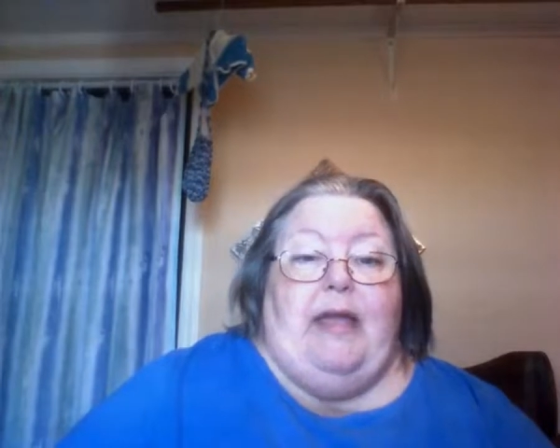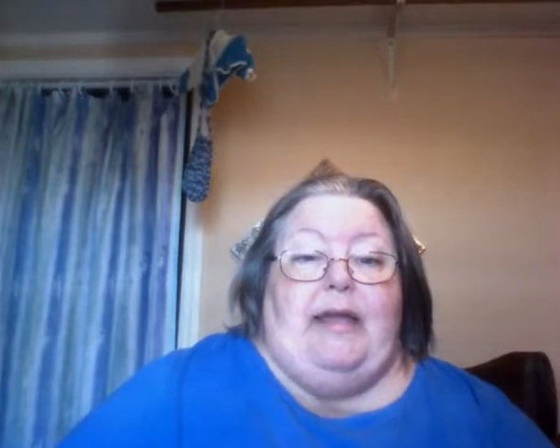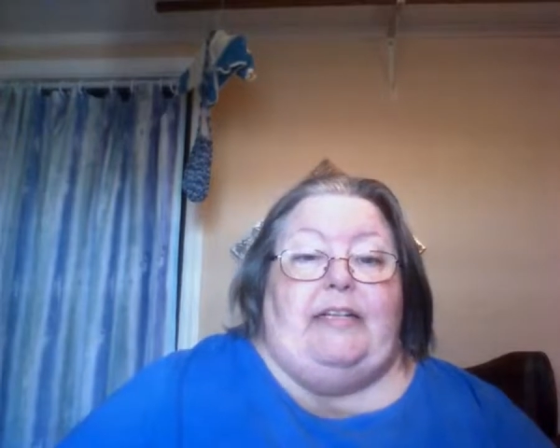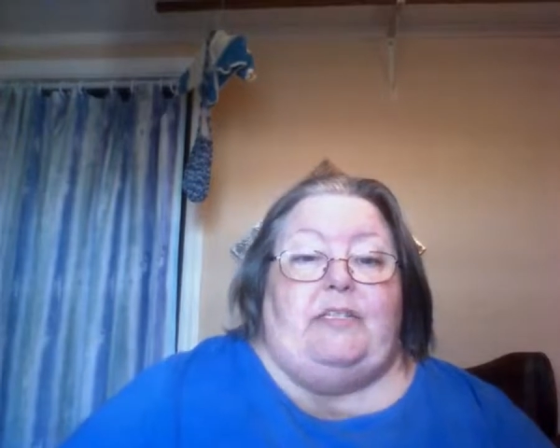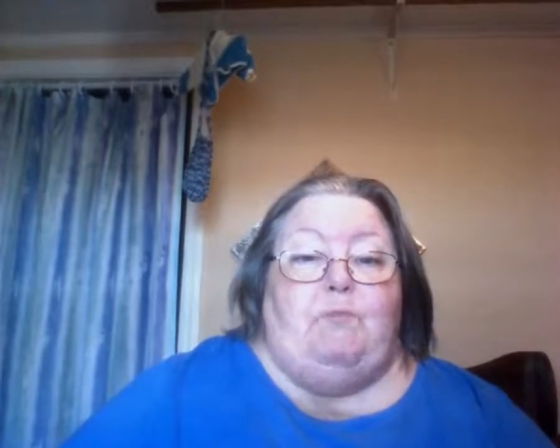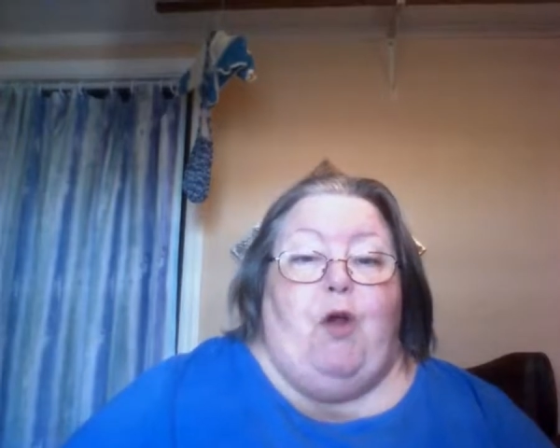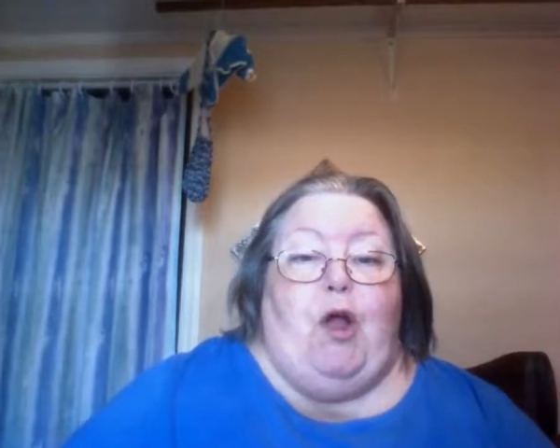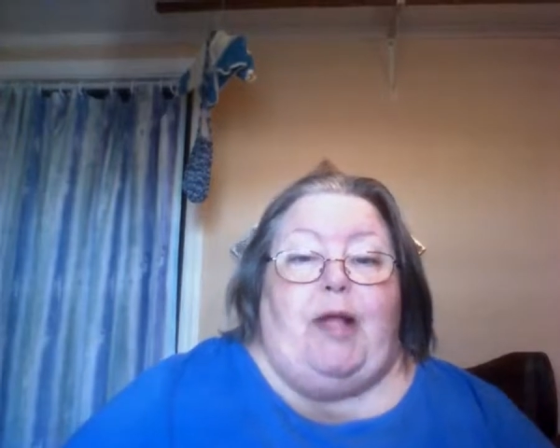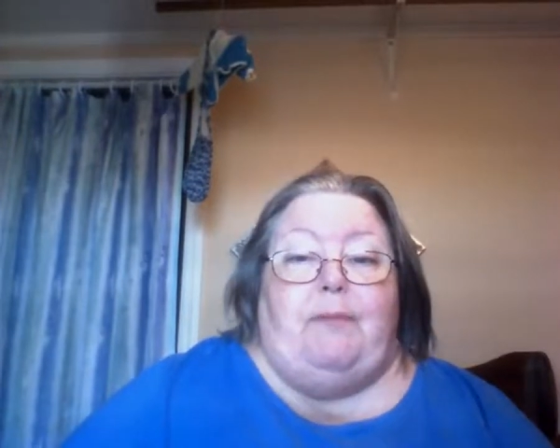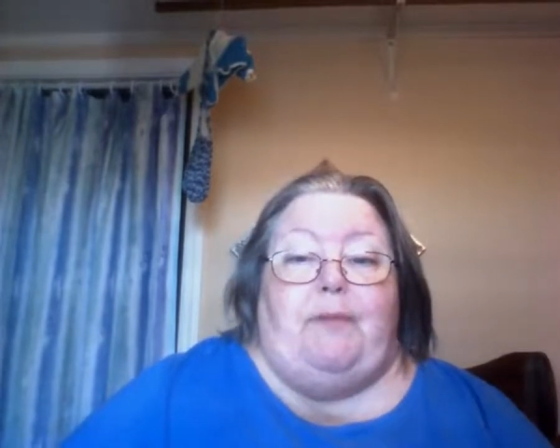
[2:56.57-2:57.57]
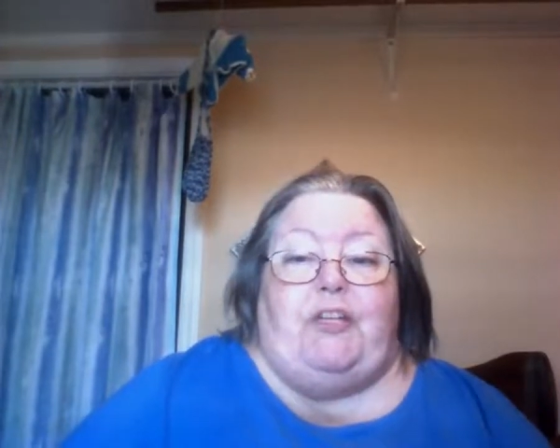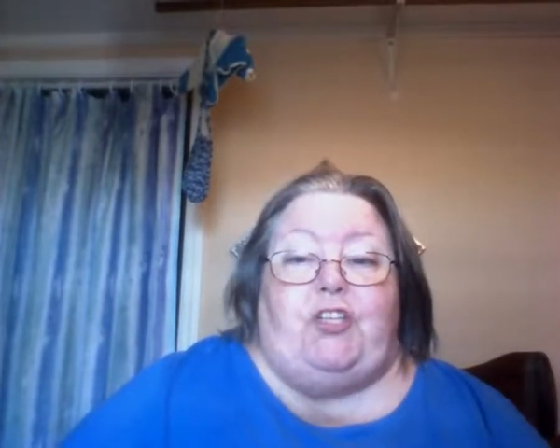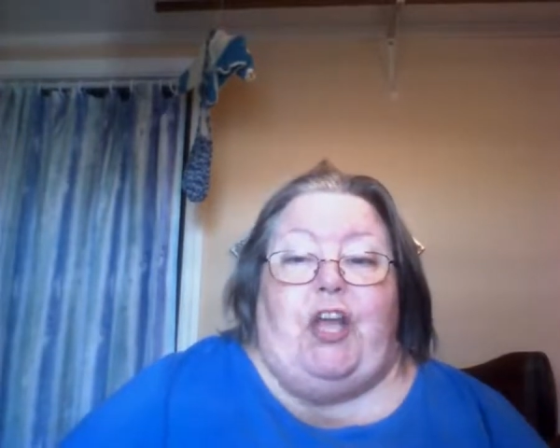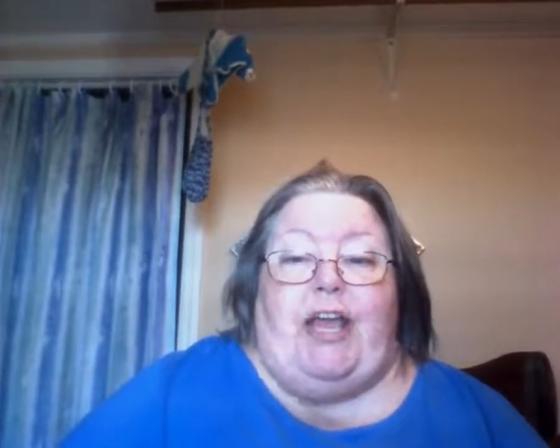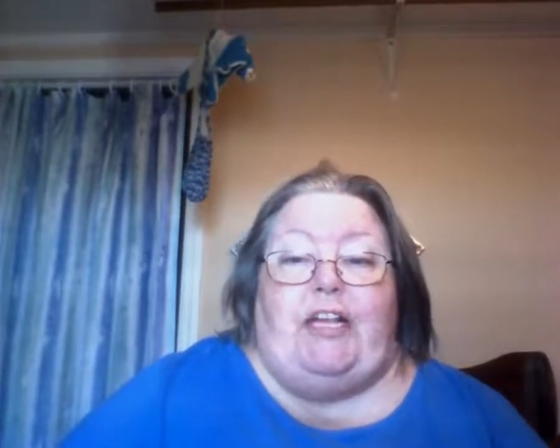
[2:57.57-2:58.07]
Its mark had been
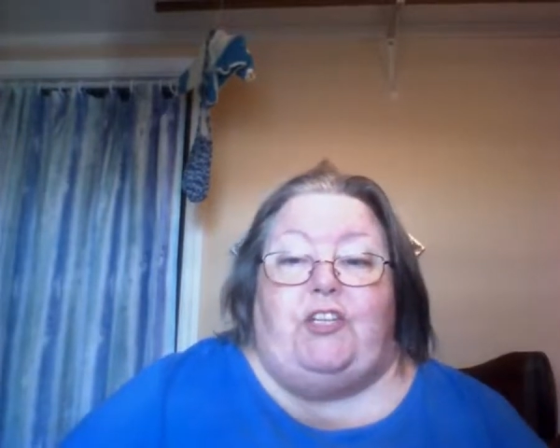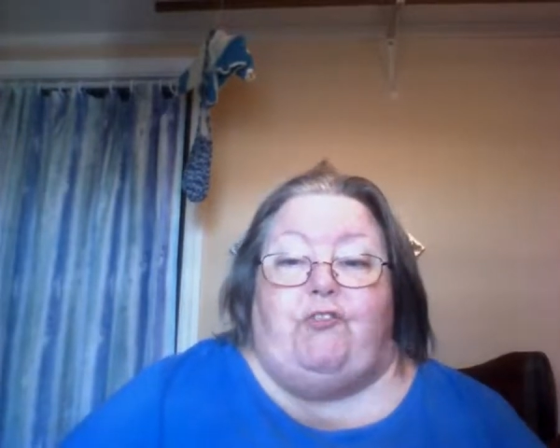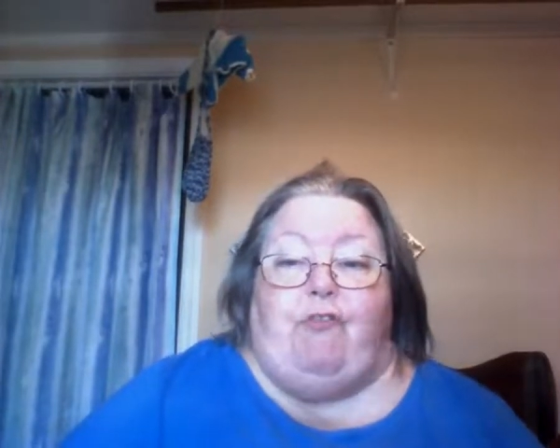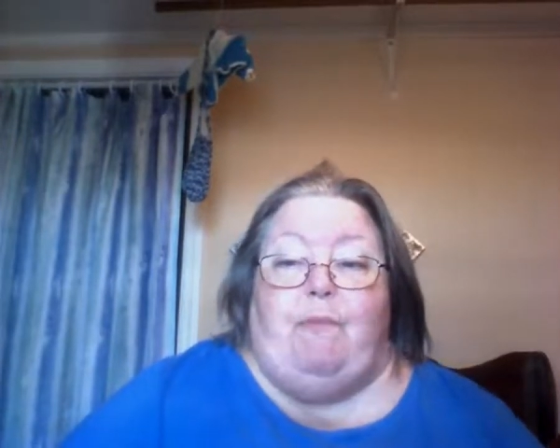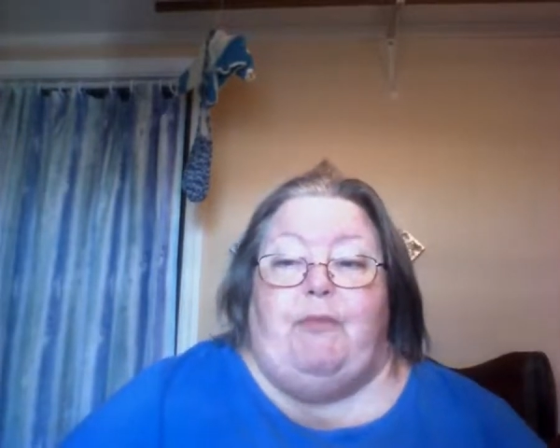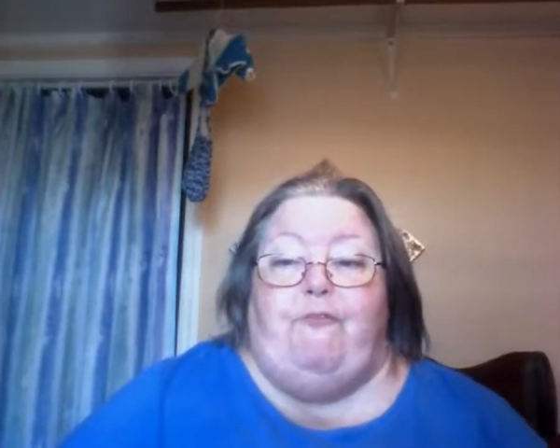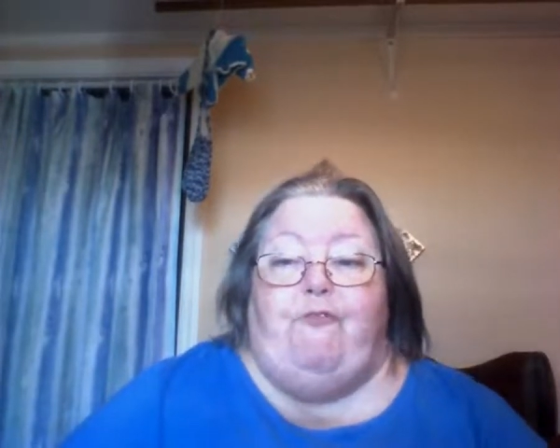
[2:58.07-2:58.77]
changed from the